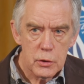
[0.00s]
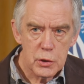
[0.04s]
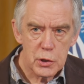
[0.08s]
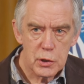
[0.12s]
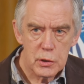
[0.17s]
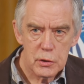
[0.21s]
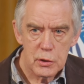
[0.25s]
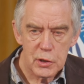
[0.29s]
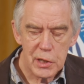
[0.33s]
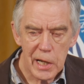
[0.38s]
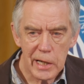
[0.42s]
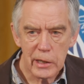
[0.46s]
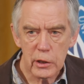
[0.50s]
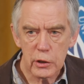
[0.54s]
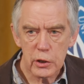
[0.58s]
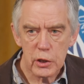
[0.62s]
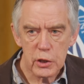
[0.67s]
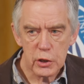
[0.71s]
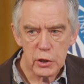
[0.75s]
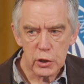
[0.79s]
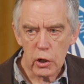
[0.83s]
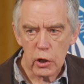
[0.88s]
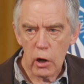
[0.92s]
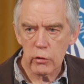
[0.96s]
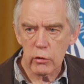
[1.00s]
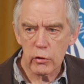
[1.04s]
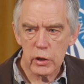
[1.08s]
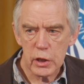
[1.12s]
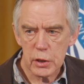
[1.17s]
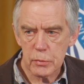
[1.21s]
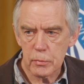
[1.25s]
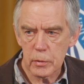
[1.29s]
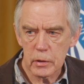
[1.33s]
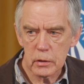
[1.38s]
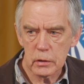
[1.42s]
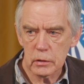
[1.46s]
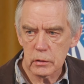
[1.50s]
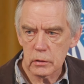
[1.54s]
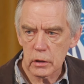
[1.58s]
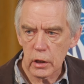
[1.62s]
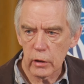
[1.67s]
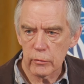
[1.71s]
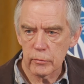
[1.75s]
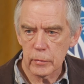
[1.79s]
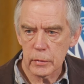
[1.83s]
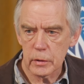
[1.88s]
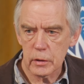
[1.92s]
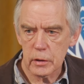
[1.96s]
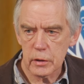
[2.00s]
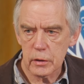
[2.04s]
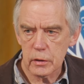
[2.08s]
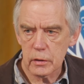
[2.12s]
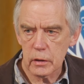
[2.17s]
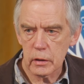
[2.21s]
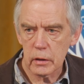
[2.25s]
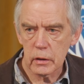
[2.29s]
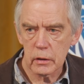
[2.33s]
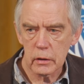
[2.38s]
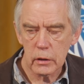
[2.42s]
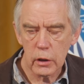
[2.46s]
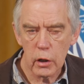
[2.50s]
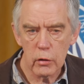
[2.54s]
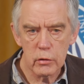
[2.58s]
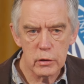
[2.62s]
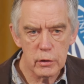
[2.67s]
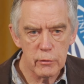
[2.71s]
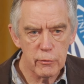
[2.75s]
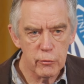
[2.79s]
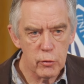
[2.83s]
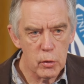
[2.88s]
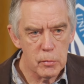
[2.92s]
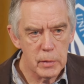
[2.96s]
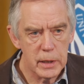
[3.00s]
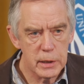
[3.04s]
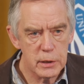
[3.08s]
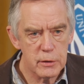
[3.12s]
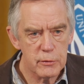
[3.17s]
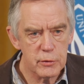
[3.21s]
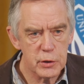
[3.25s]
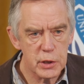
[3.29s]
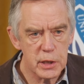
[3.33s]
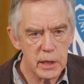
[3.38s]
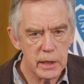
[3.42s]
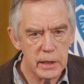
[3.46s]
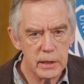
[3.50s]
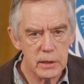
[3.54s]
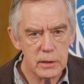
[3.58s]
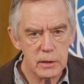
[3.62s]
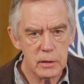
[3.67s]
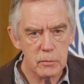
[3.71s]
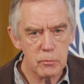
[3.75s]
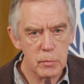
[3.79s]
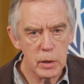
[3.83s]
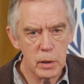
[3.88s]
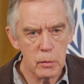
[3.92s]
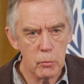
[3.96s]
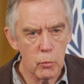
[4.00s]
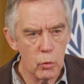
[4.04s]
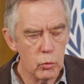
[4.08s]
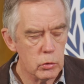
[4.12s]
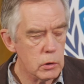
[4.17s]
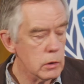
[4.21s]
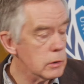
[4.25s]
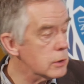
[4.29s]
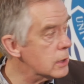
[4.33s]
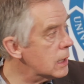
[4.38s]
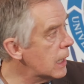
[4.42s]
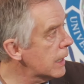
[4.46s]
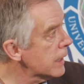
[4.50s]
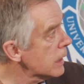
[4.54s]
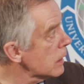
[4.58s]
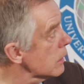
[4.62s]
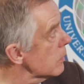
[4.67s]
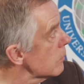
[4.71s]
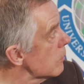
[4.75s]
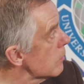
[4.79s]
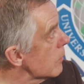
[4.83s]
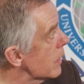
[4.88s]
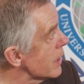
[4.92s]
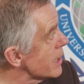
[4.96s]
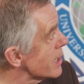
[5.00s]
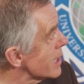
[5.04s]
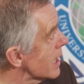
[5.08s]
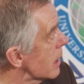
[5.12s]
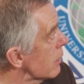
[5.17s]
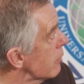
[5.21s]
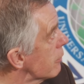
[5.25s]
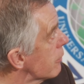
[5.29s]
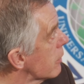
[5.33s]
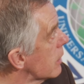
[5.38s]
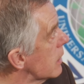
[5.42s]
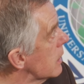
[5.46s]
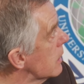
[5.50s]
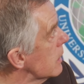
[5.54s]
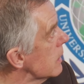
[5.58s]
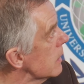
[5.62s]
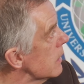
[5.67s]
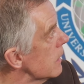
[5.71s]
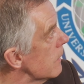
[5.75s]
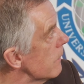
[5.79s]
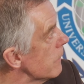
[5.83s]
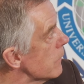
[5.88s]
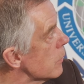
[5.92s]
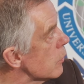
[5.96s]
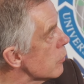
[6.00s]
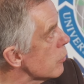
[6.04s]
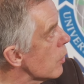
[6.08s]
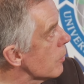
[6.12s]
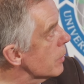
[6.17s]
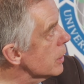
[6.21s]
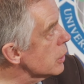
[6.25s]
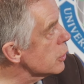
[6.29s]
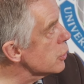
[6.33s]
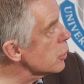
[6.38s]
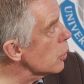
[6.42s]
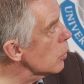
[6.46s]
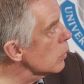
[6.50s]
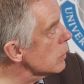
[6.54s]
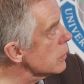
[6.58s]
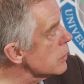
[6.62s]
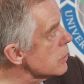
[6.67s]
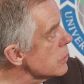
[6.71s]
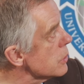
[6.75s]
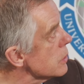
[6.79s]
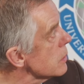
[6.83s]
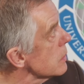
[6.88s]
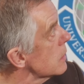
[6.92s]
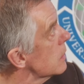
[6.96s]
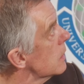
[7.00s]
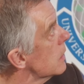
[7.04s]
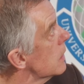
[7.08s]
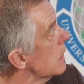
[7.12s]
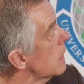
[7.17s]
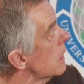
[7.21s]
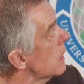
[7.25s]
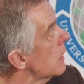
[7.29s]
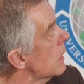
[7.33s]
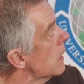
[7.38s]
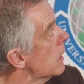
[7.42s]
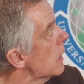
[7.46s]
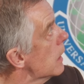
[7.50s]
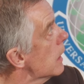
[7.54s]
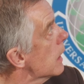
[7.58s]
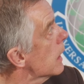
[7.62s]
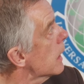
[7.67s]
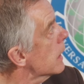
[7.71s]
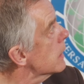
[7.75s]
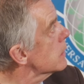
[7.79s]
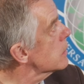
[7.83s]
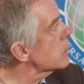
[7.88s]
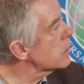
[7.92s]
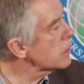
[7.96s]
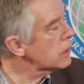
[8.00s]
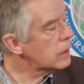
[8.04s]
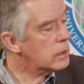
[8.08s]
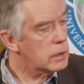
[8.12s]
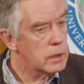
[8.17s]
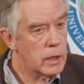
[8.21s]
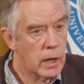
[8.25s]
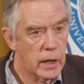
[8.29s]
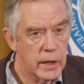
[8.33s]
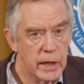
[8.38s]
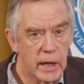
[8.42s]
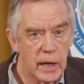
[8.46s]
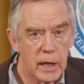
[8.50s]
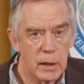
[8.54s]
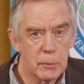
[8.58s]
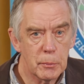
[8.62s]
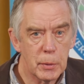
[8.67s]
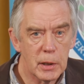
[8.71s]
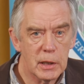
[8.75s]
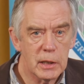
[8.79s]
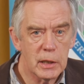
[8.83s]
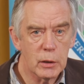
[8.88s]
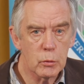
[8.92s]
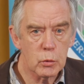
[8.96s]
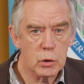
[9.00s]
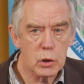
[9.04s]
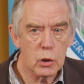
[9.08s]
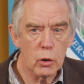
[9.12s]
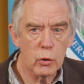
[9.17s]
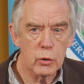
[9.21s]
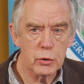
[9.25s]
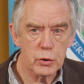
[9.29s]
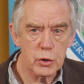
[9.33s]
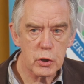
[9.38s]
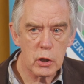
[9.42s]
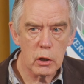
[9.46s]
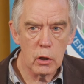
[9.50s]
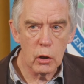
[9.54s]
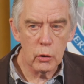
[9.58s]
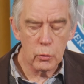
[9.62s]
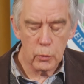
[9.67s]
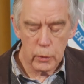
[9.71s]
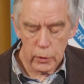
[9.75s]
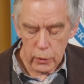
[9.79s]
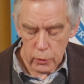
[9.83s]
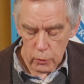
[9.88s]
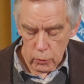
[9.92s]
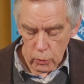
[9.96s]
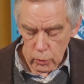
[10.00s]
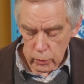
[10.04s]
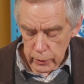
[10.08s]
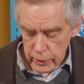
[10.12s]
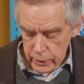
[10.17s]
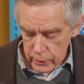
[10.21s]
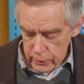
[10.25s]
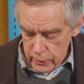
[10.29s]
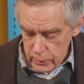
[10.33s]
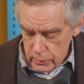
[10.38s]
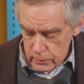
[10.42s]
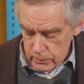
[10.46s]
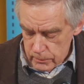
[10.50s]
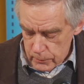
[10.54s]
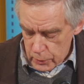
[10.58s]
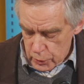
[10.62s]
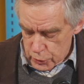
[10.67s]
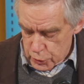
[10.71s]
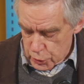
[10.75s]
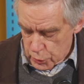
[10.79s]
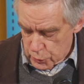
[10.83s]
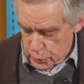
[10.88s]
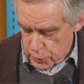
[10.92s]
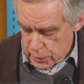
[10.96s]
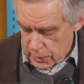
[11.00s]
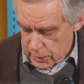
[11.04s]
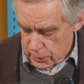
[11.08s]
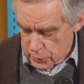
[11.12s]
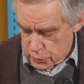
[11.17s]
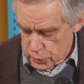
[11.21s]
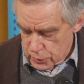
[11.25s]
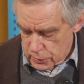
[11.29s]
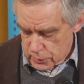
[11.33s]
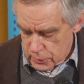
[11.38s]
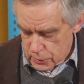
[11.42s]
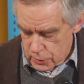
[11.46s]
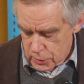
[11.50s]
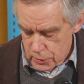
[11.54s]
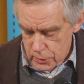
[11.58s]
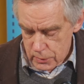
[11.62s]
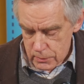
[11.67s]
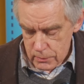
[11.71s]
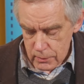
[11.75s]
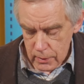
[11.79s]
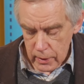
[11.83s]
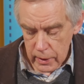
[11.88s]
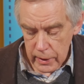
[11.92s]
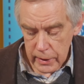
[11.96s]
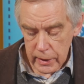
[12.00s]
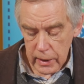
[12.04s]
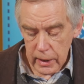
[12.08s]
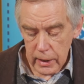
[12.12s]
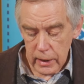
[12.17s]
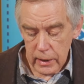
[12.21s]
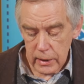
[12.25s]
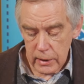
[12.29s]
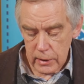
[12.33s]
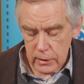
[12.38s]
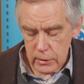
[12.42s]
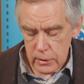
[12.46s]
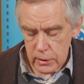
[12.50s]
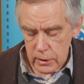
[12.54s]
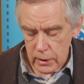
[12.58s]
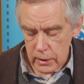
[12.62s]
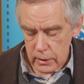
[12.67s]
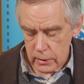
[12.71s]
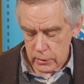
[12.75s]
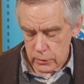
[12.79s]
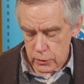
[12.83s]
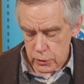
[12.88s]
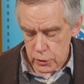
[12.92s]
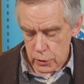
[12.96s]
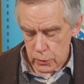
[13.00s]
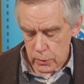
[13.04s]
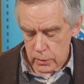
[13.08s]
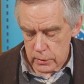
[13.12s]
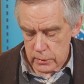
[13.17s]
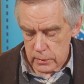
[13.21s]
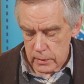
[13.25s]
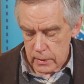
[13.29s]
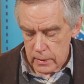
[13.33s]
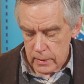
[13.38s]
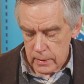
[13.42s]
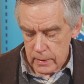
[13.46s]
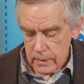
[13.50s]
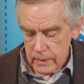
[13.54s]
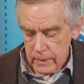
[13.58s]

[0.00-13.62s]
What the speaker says: Senators, congressmen, government, current and former heads of state, and mere mortals like myself, rubbing shoulders. And IAPD was launched along with all the other associations, IAED and so on.